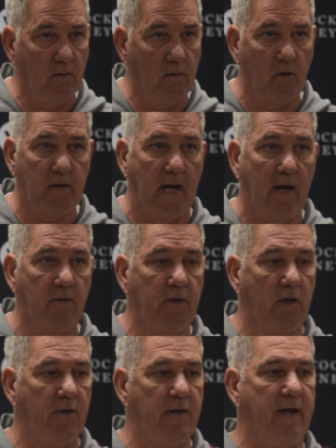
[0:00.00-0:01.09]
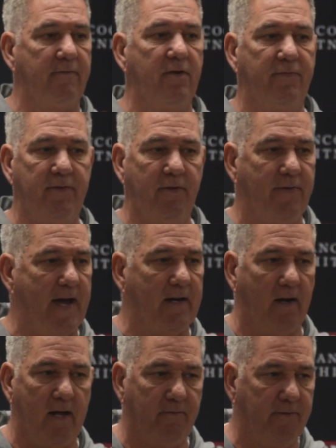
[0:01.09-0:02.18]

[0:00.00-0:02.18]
No doubt. You know, you've had a lot